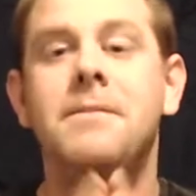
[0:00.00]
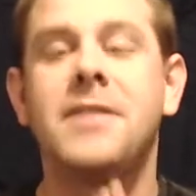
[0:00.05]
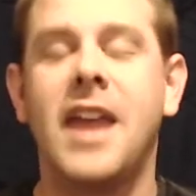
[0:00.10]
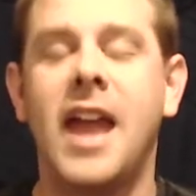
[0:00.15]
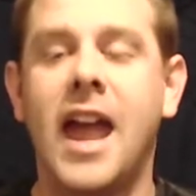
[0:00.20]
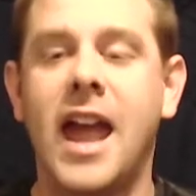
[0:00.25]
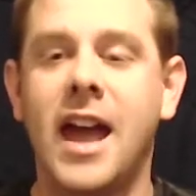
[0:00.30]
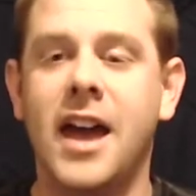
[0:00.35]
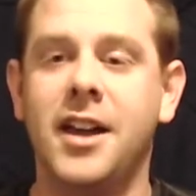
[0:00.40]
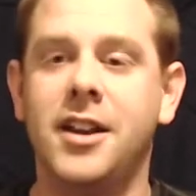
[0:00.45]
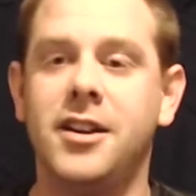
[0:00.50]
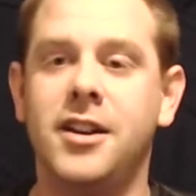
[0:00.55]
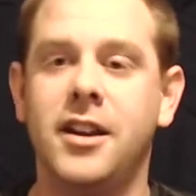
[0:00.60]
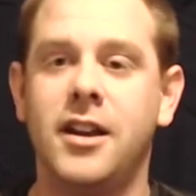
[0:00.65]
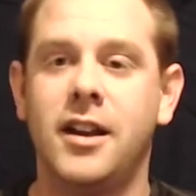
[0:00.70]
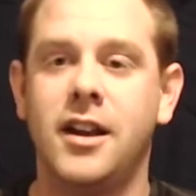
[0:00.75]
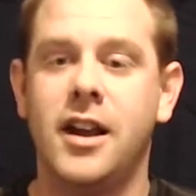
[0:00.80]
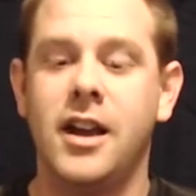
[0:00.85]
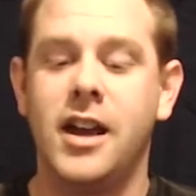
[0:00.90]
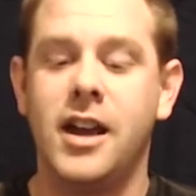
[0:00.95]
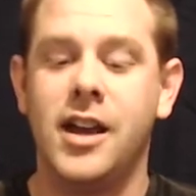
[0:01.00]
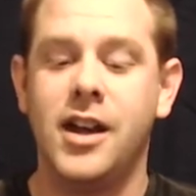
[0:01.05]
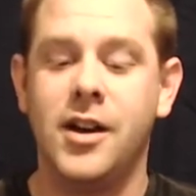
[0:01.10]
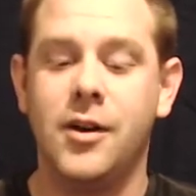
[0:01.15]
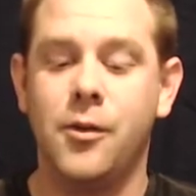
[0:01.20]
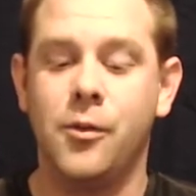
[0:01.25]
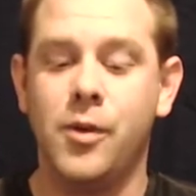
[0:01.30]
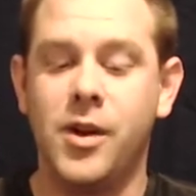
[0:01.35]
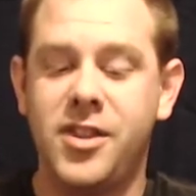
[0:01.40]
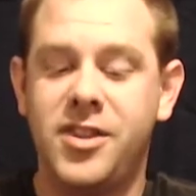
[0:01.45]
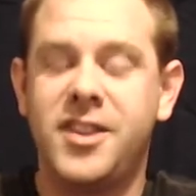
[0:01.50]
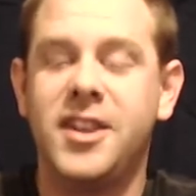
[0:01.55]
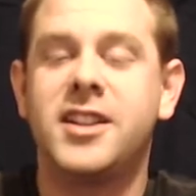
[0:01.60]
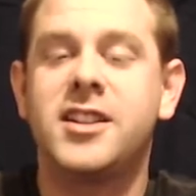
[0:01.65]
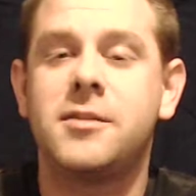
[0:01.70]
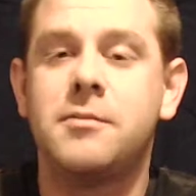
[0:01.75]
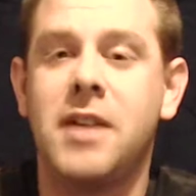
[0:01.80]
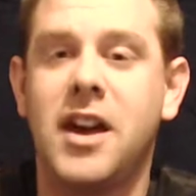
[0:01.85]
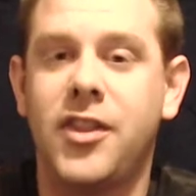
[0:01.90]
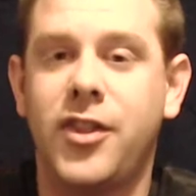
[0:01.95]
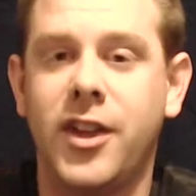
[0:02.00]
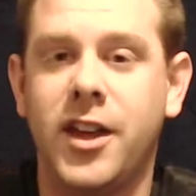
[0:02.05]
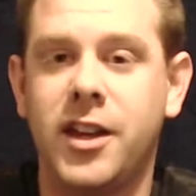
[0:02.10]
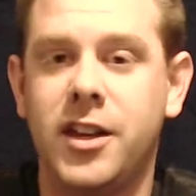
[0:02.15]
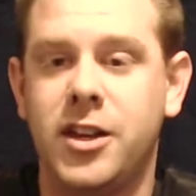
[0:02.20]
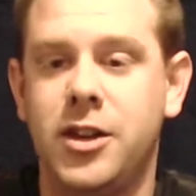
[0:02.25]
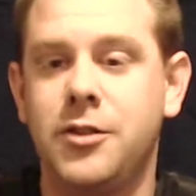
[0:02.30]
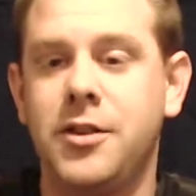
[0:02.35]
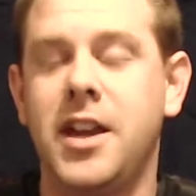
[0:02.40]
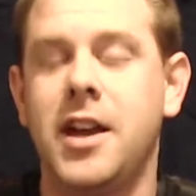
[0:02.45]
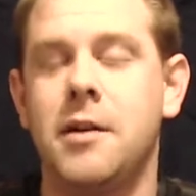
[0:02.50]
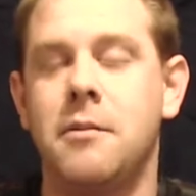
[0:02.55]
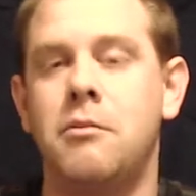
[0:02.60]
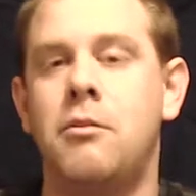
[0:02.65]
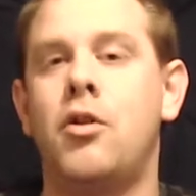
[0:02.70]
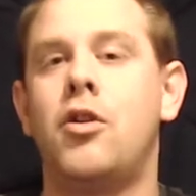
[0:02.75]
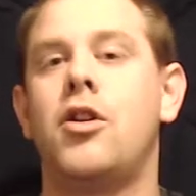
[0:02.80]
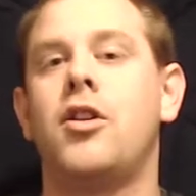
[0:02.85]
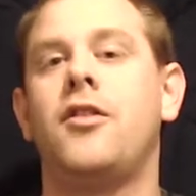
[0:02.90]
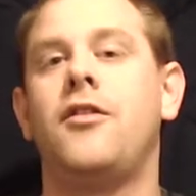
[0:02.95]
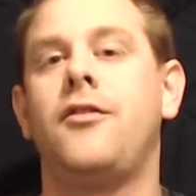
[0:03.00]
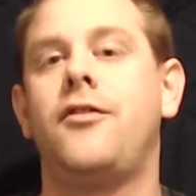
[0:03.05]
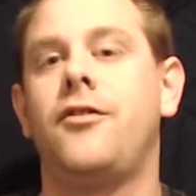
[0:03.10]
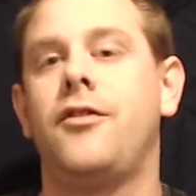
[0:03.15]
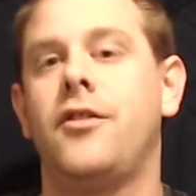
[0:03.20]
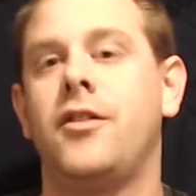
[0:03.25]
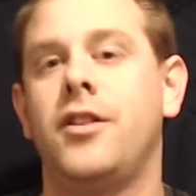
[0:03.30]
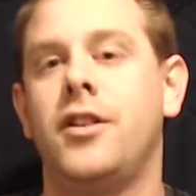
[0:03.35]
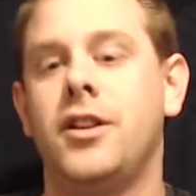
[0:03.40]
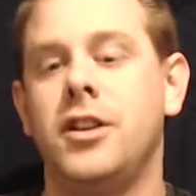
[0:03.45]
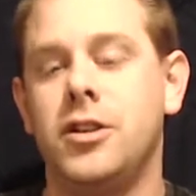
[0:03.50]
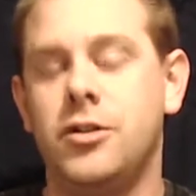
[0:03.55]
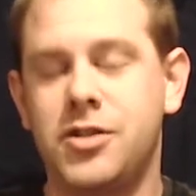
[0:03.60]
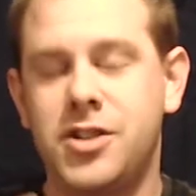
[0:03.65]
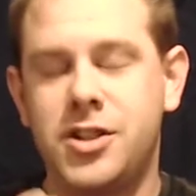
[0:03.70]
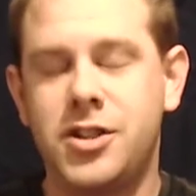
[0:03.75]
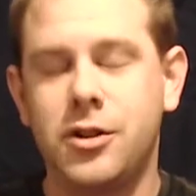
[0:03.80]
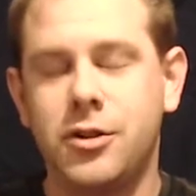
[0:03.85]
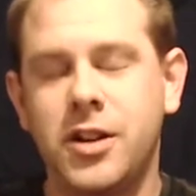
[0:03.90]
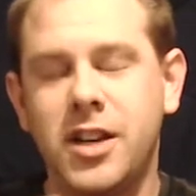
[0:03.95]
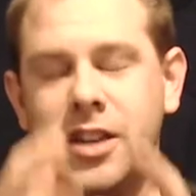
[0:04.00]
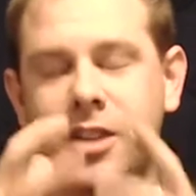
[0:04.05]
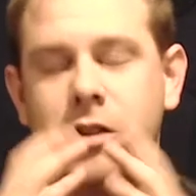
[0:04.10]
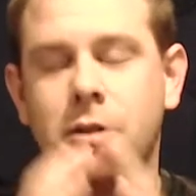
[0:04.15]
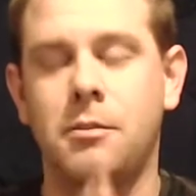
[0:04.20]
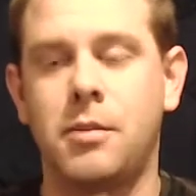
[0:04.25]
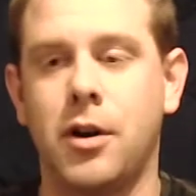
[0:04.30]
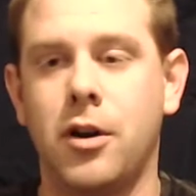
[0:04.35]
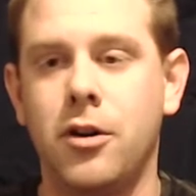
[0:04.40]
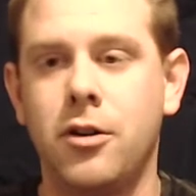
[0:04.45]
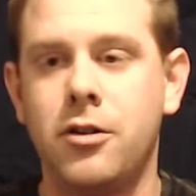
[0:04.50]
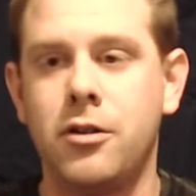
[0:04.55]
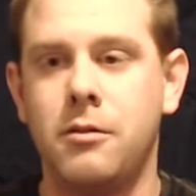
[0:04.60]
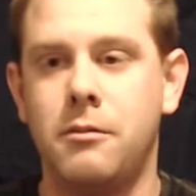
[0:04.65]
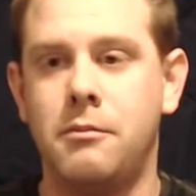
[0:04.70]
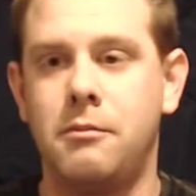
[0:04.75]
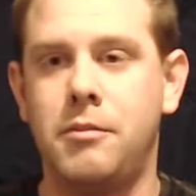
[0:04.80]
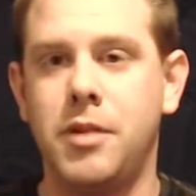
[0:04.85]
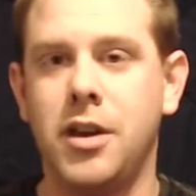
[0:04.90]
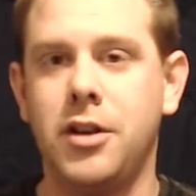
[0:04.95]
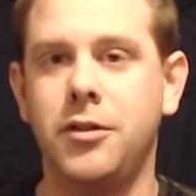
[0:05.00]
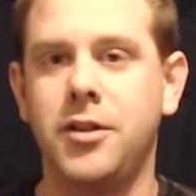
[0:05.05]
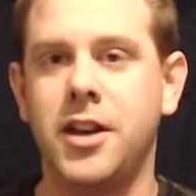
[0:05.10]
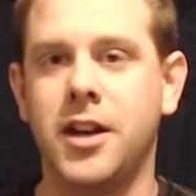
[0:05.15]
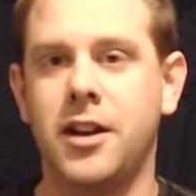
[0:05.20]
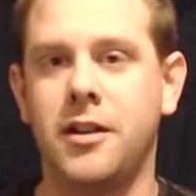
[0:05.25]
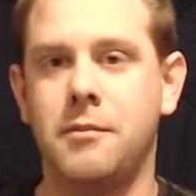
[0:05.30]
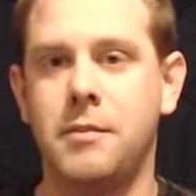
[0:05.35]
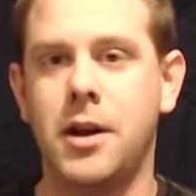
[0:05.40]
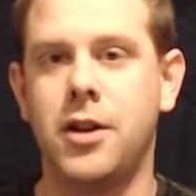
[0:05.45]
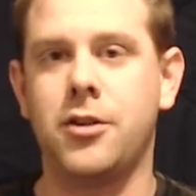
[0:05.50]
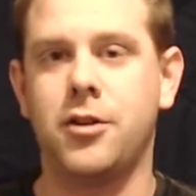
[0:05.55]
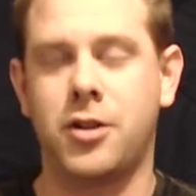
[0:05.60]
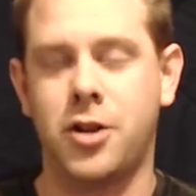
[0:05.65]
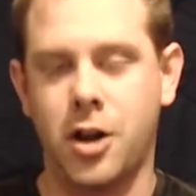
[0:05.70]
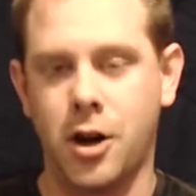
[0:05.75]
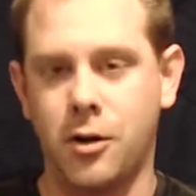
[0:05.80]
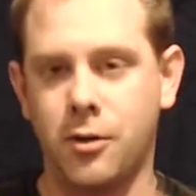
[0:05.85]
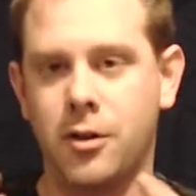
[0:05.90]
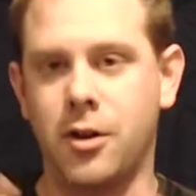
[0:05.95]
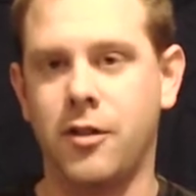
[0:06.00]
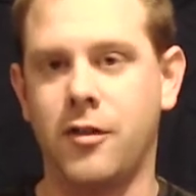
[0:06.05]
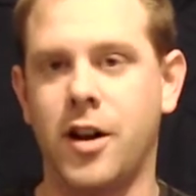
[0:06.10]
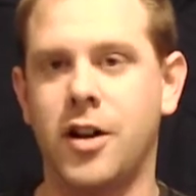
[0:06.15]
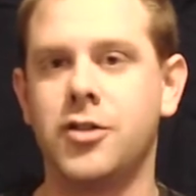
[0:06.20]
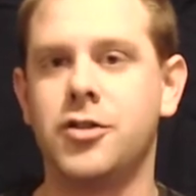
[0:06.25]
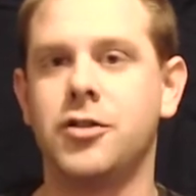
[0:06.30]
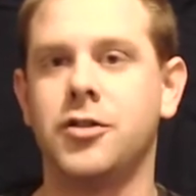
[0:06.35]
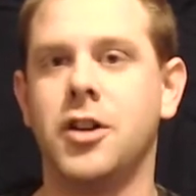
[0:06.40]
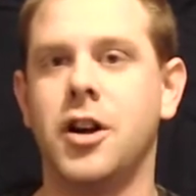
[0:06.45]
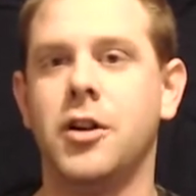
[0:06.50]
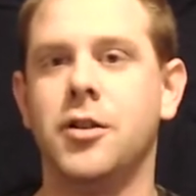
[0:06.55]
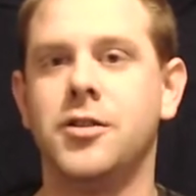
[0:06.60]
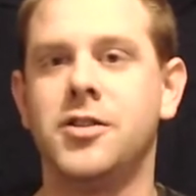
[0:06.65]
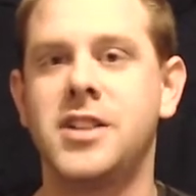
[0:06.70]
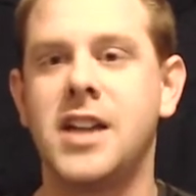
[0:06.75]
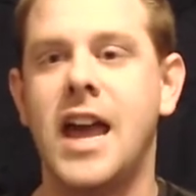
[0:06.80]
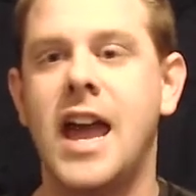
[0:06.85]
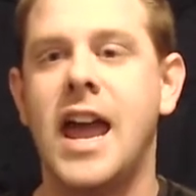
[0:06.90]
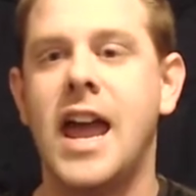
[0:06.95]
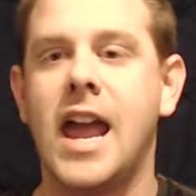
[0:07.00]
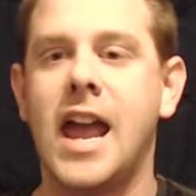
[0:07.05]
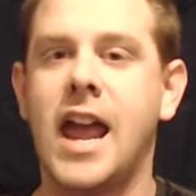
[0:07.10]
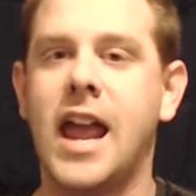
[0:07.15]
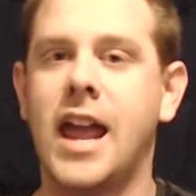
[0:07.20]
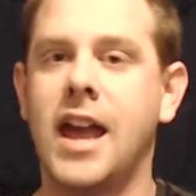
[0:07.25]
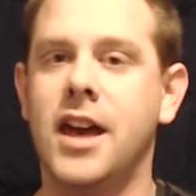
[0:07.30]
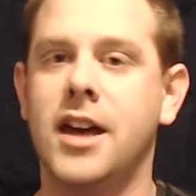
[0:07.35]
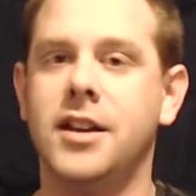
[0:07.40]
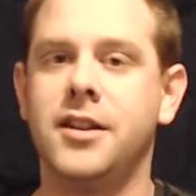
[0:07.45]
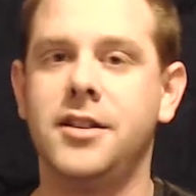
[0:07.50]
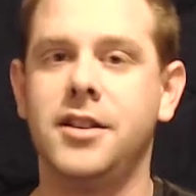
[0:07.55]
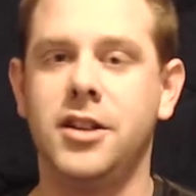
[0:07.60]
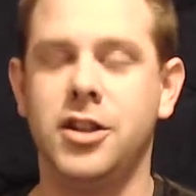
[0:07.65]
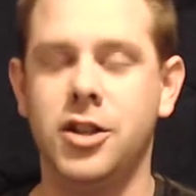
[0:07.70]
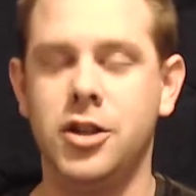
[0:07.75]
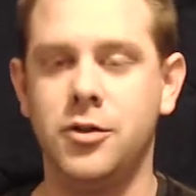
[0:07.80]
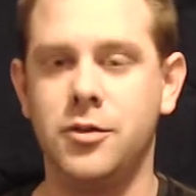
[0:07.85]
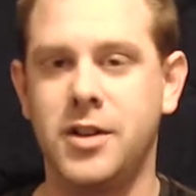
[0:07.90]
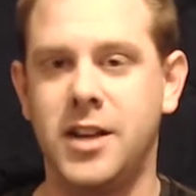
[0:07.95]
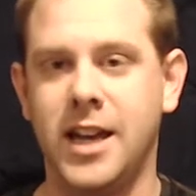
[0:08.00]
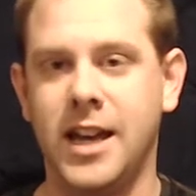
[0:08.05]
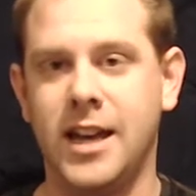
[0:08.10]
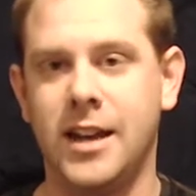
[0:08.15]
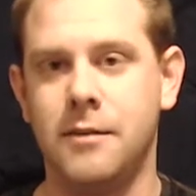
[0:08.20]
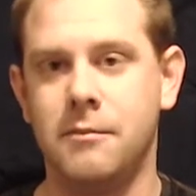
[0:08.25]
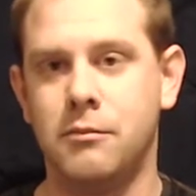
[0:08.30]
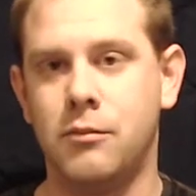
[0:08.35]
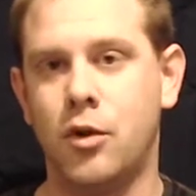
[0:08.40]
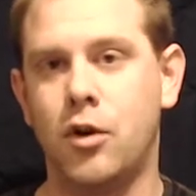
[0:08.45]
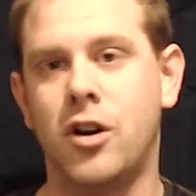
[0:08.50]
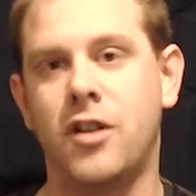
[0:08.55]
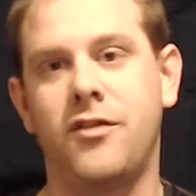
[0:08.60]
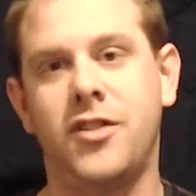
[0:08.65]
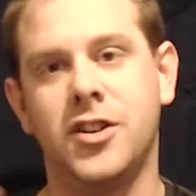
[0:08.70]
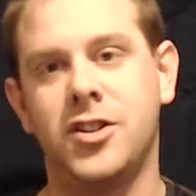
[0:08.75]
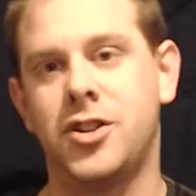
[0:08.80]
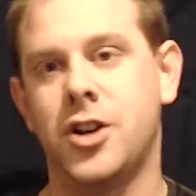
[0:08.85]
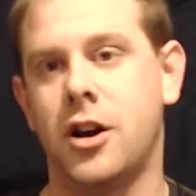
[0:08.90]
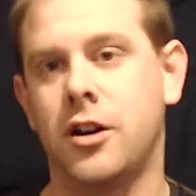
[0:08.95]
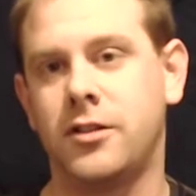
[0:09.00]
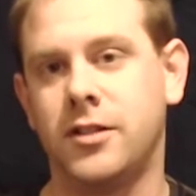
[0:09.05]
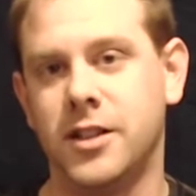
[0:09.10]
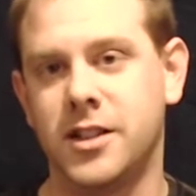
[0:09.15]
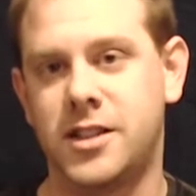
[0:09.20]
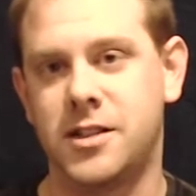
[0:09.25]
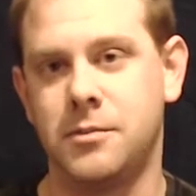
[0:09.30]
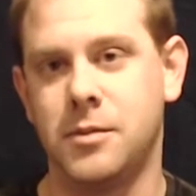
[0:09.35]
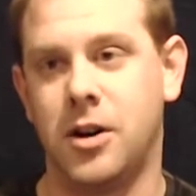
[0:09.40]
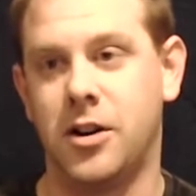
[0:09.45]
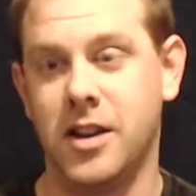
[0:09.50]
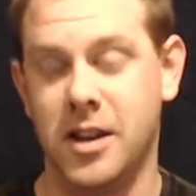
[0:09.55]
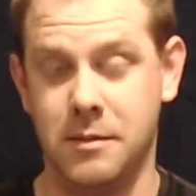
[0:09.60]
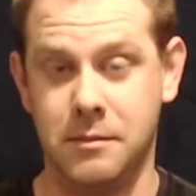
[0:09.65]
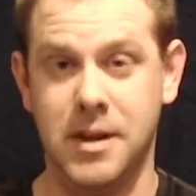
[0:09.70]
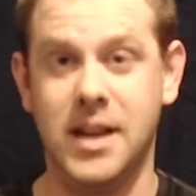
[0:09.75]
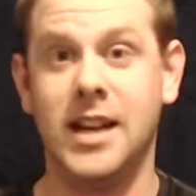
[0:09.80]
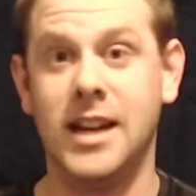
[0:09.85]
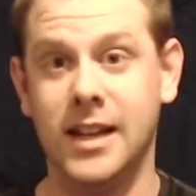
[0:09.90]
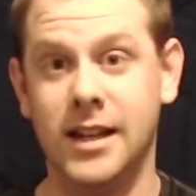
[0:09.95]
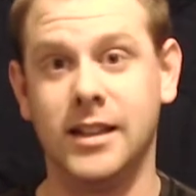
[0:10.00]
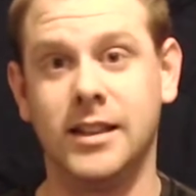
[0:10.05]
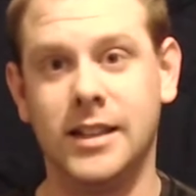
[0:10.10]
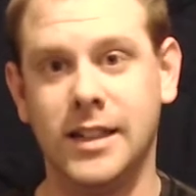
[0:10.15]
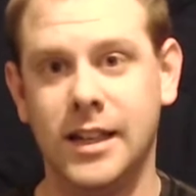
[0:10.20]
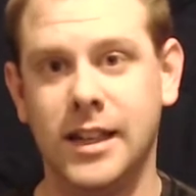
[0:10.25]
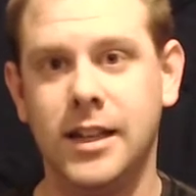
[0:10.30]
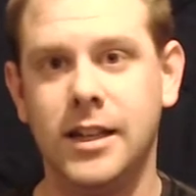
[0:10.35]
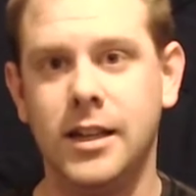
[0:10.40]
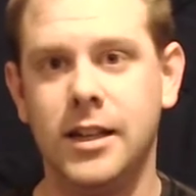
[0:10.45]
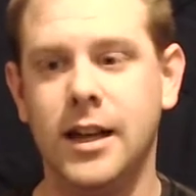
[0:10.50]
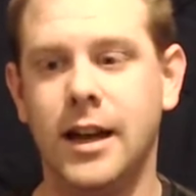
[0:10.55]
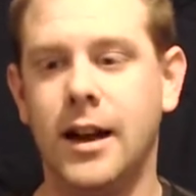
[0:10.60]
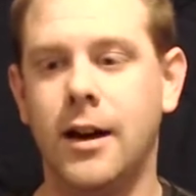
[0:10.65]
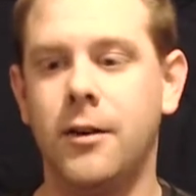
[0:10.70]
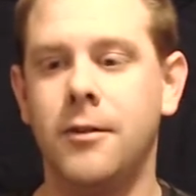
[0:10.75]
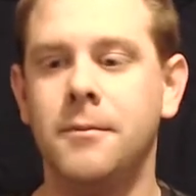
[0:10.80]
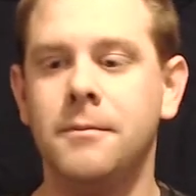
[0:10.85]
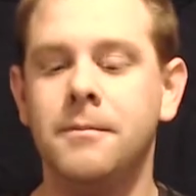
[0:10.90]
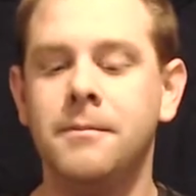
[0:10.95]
And with this method, you get more of, you still get the burn, but you get a better coat around your nose, and you get more of the chocolate smell immediately, you know,